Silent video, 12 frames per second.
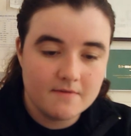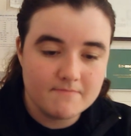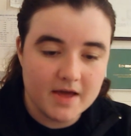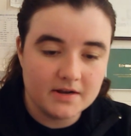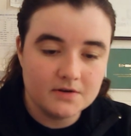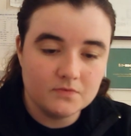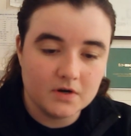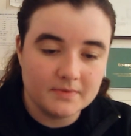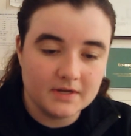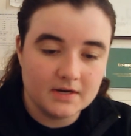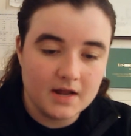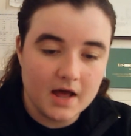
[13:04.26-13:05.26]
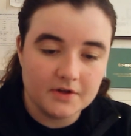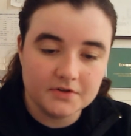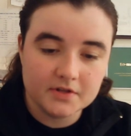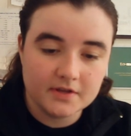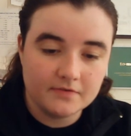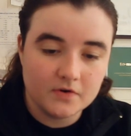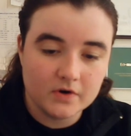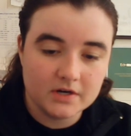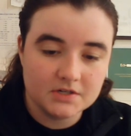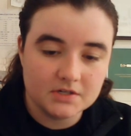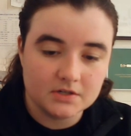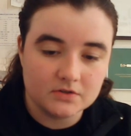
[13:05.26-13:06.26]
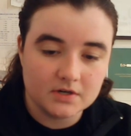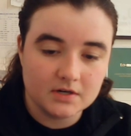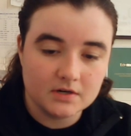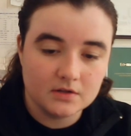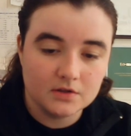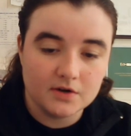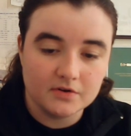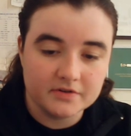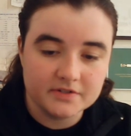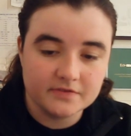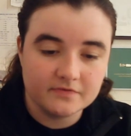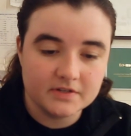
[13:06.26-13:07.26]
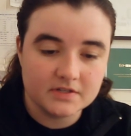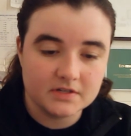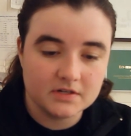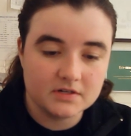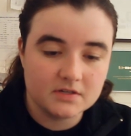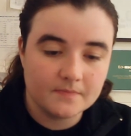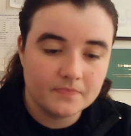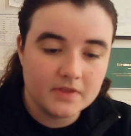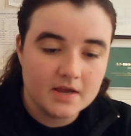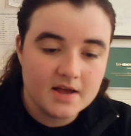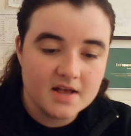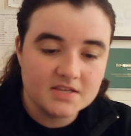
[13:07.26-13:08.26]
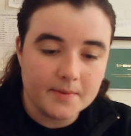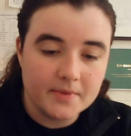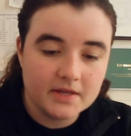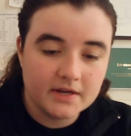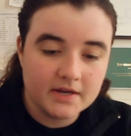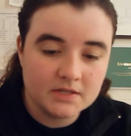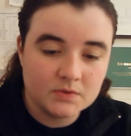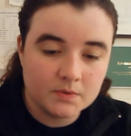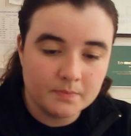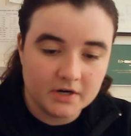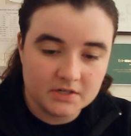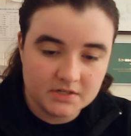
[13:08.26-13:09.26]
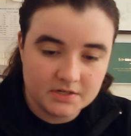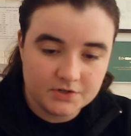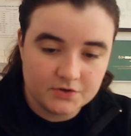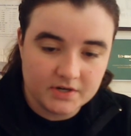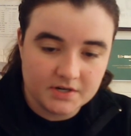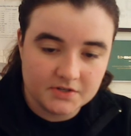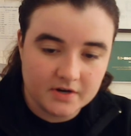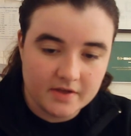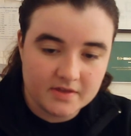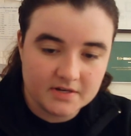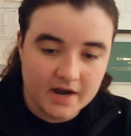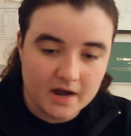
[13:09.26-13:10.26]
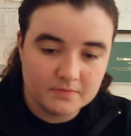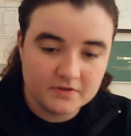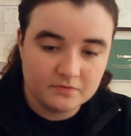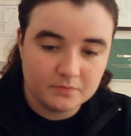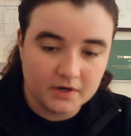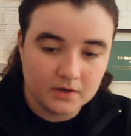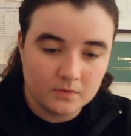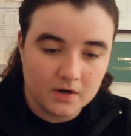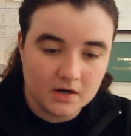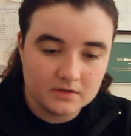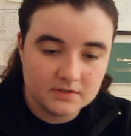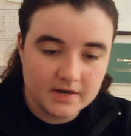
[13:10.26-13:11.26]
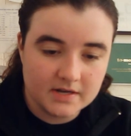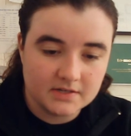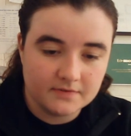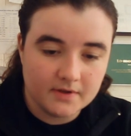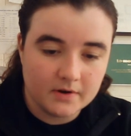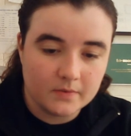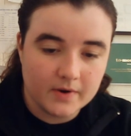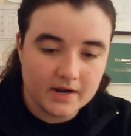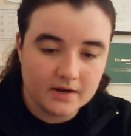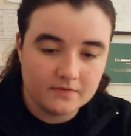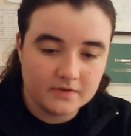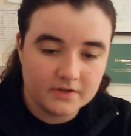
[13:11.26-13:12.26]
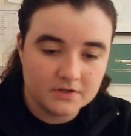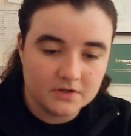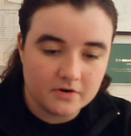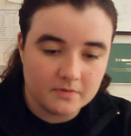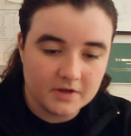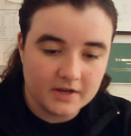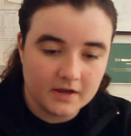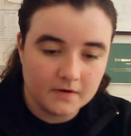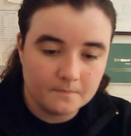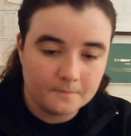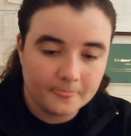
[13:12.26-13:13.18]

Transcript: Men and women, elderly folk and children, locals and visitors. Some of the kids were perched in trees or on the tops of brick walls, as if they were waiting for the show to begin.